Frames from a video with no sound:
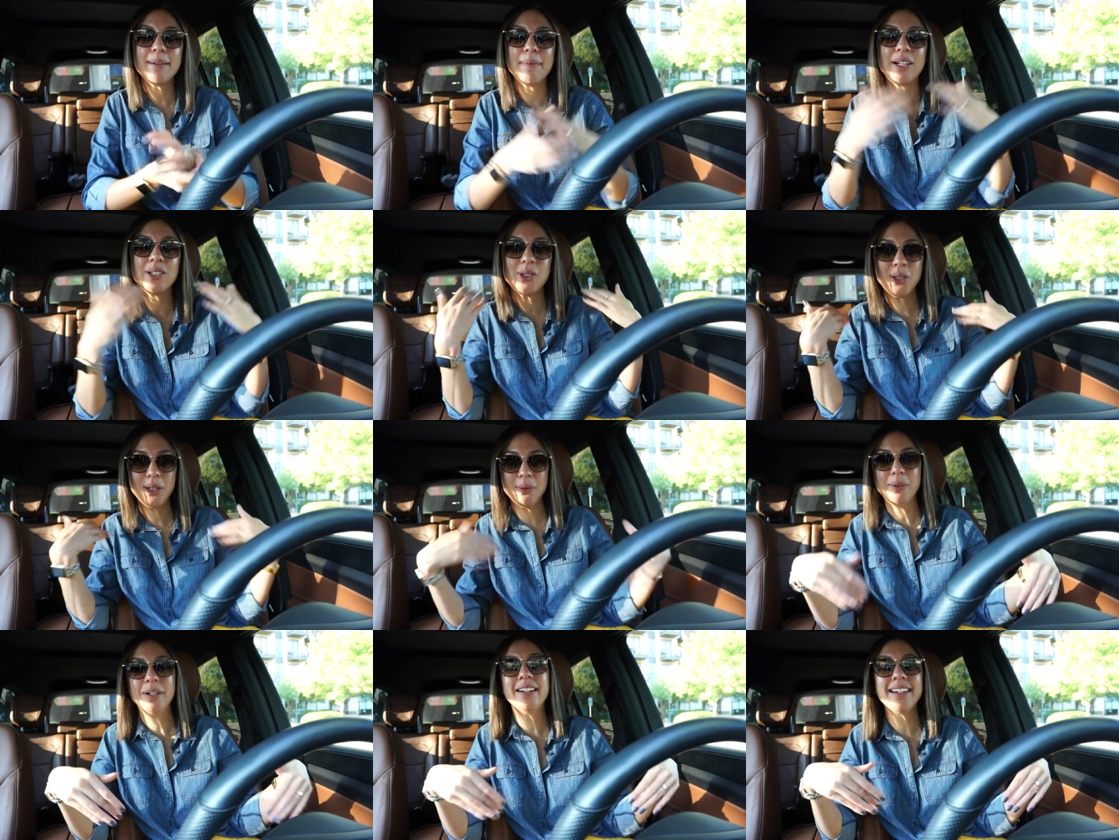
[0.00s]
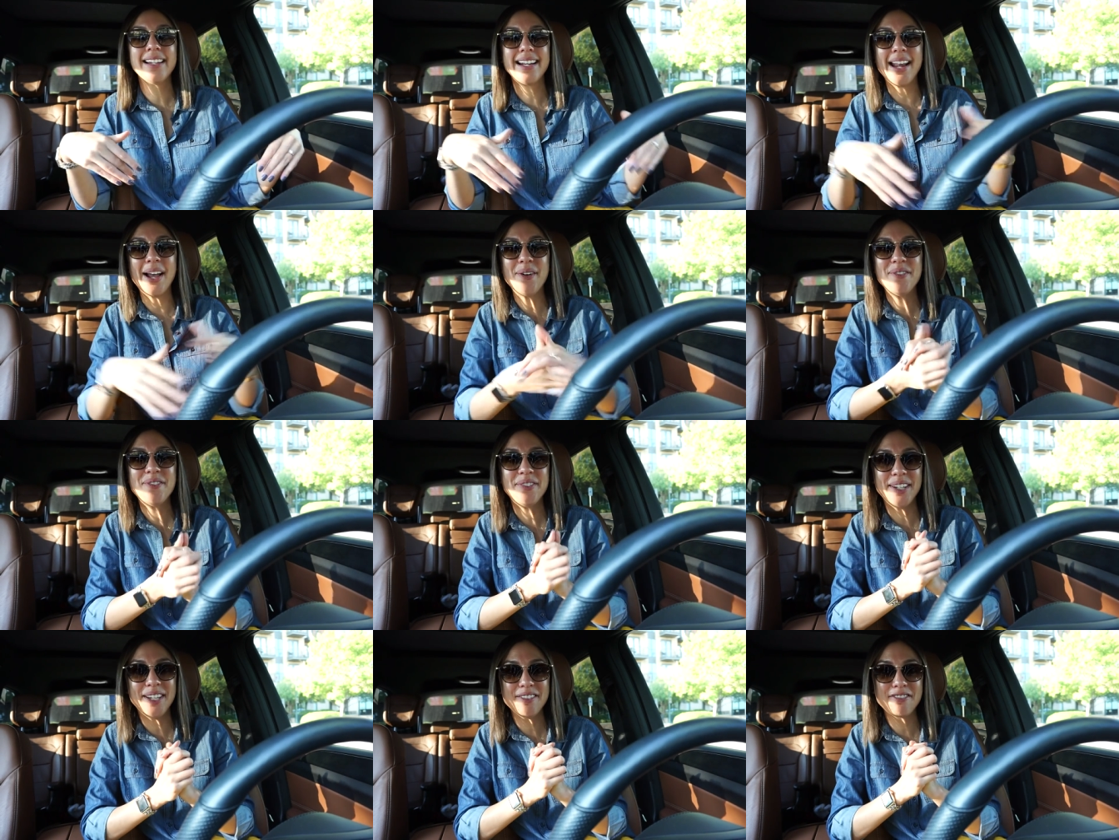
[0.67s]
I'm actually wearing an
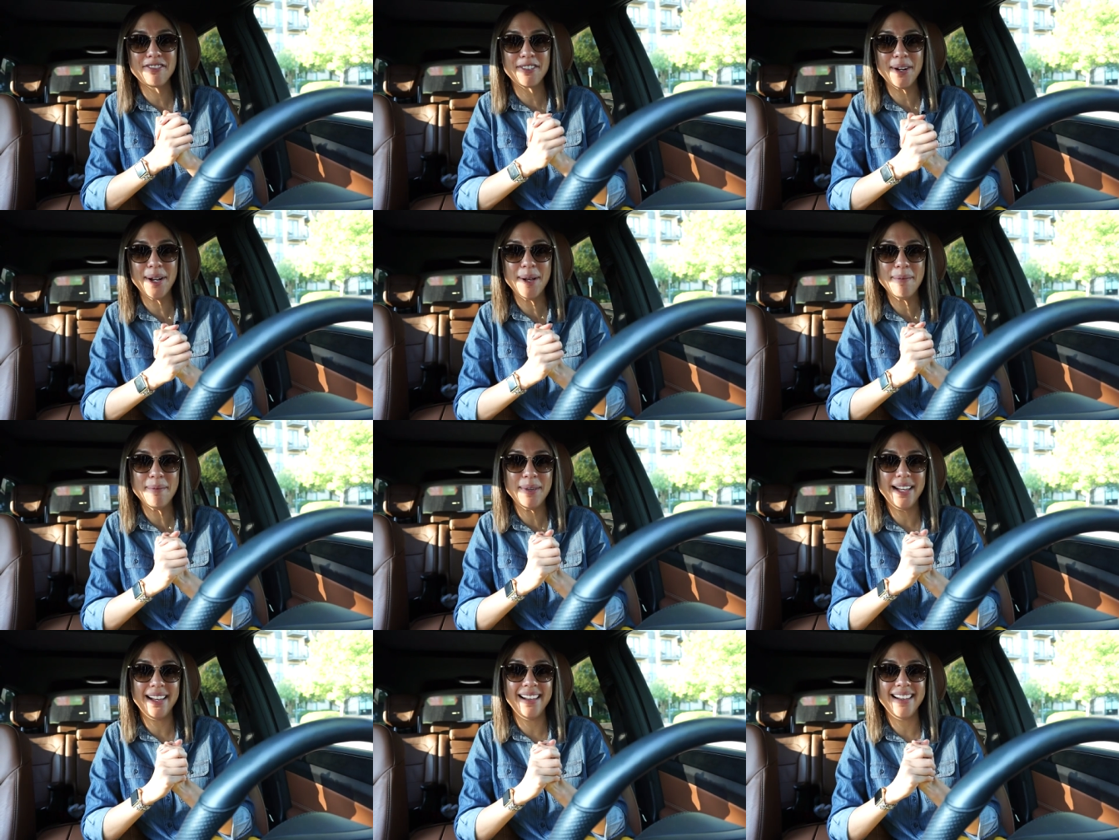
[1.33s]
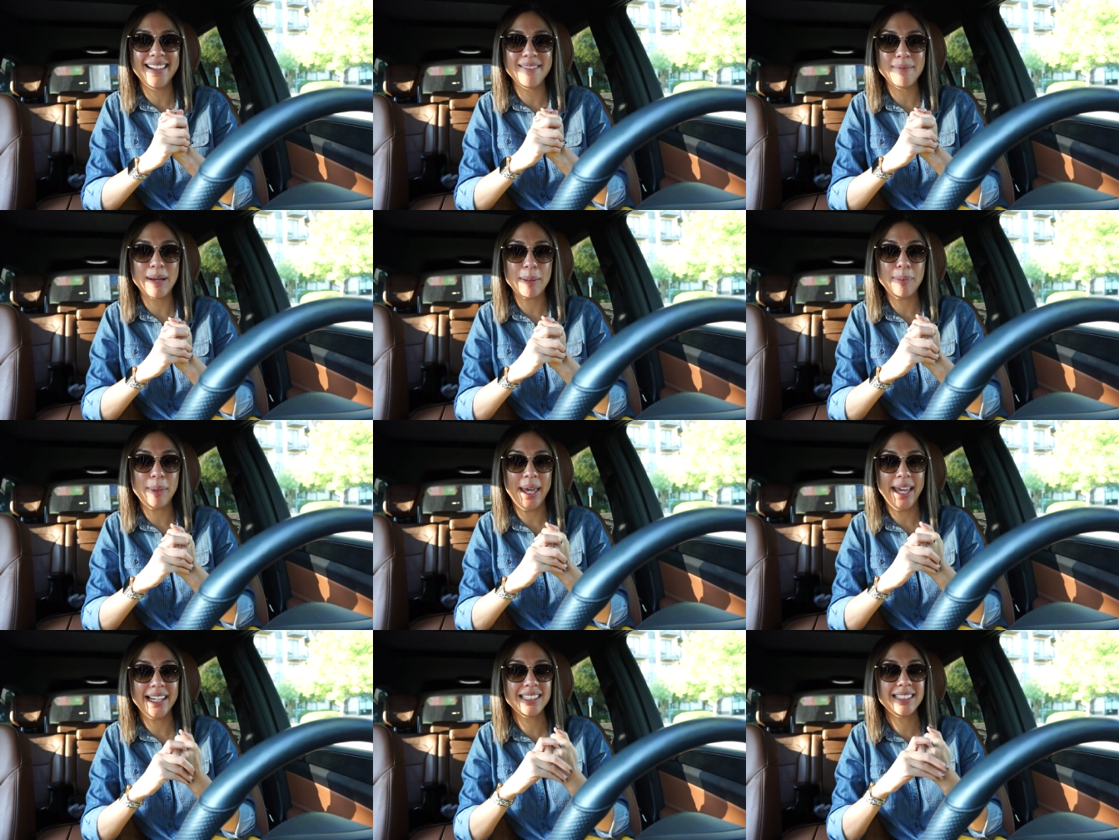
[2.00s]
outfit from uh, my
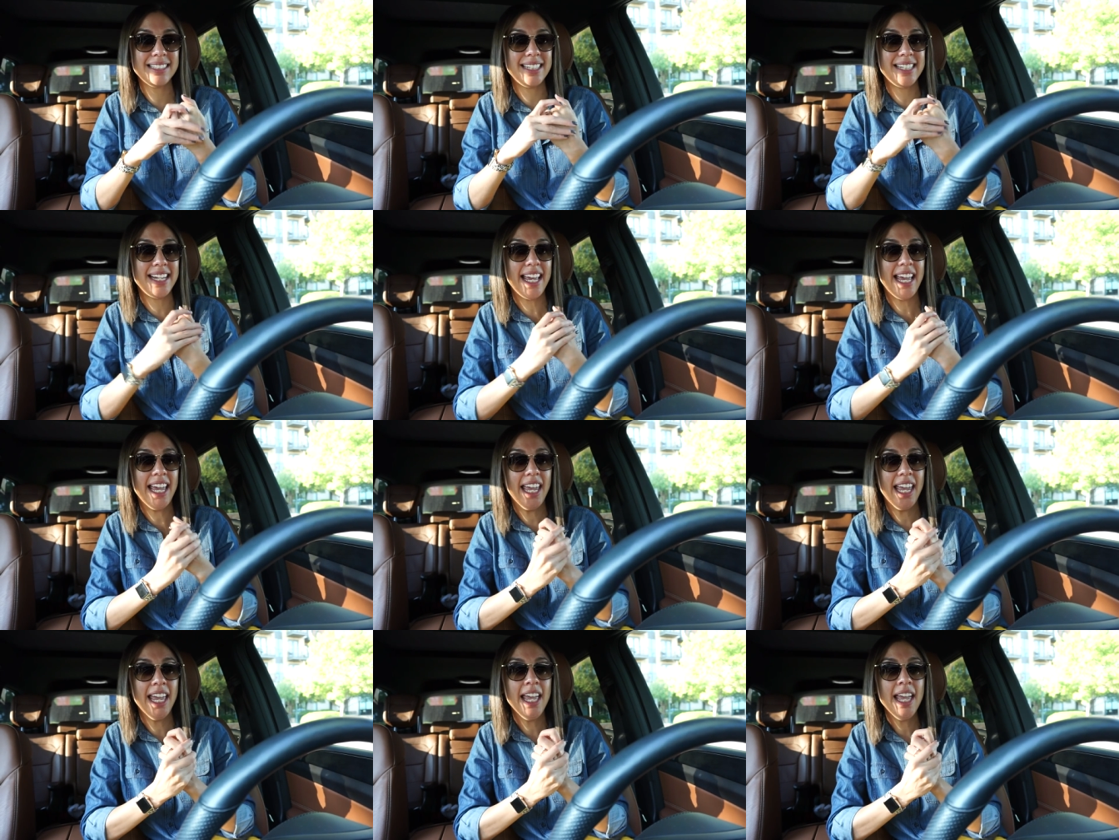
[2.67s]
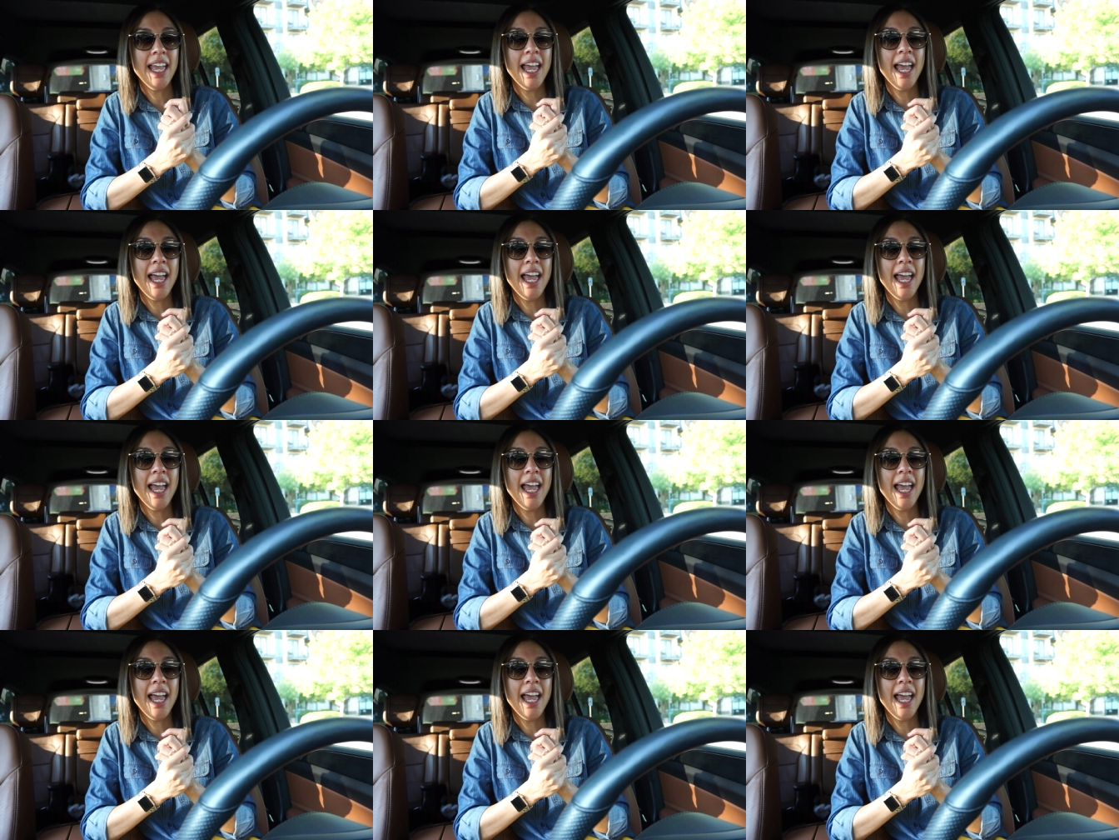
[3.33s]
picks today.